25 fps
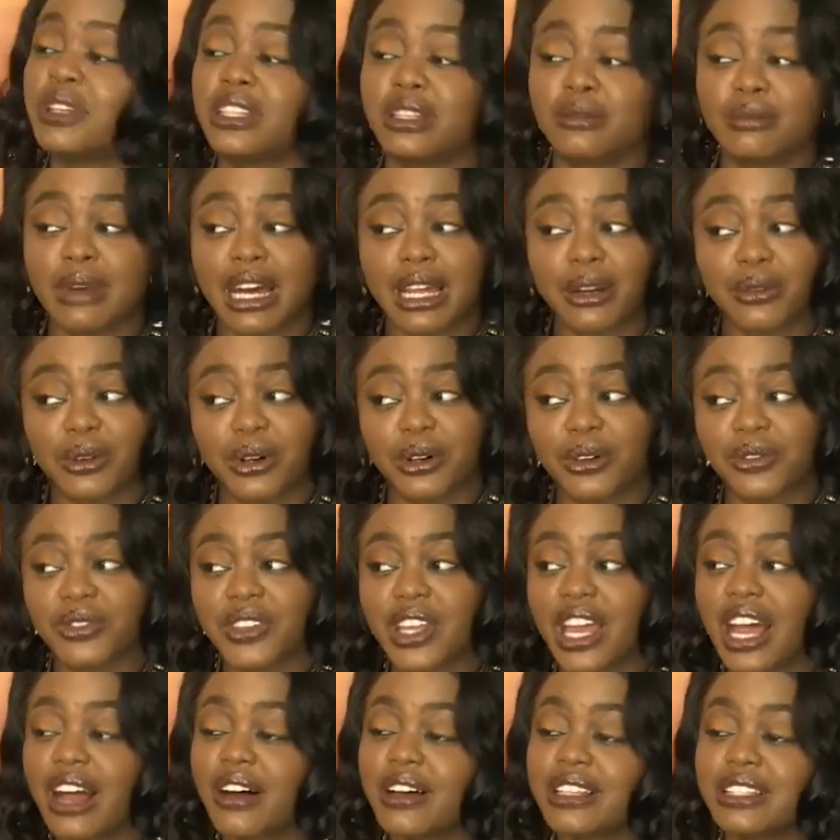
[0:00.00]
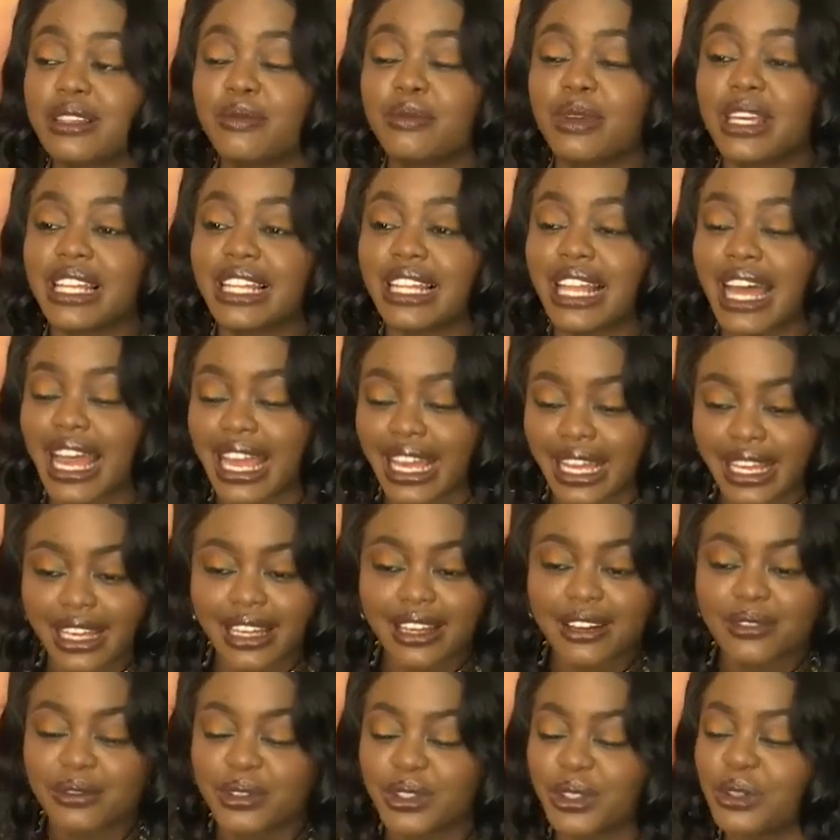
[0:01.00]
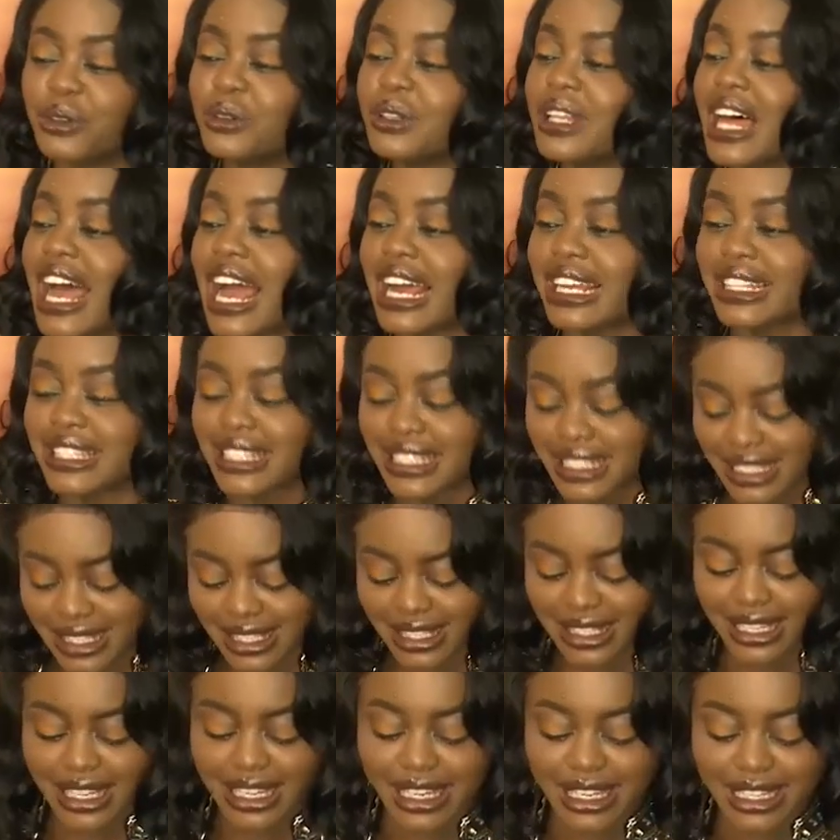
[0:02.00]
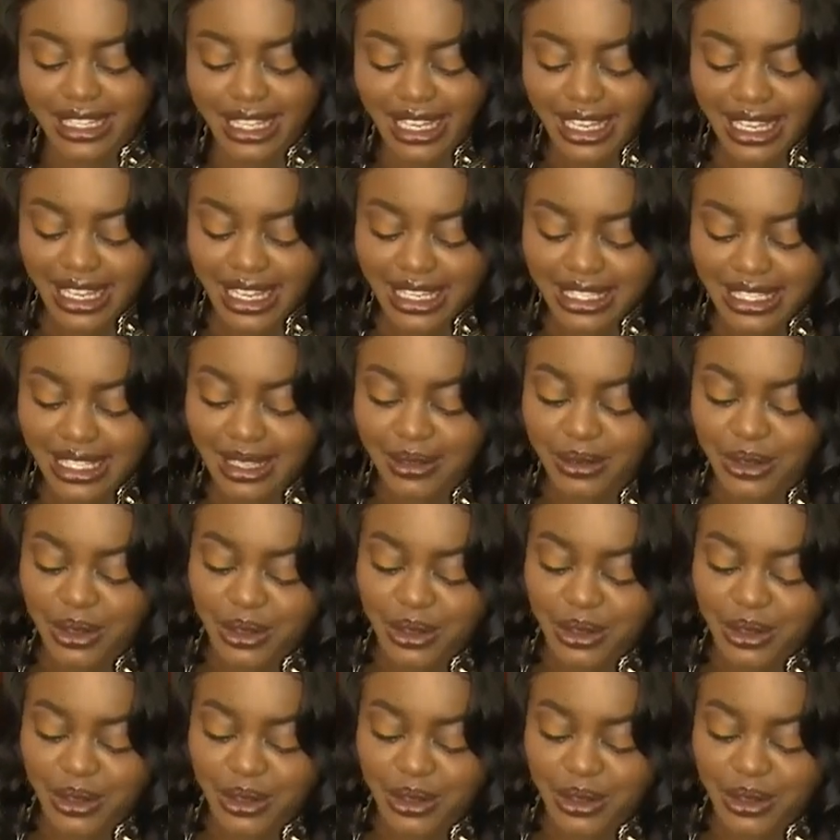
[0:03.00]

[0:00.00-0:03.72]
Emmanuel? Has it been like the whole acting scene? It seems you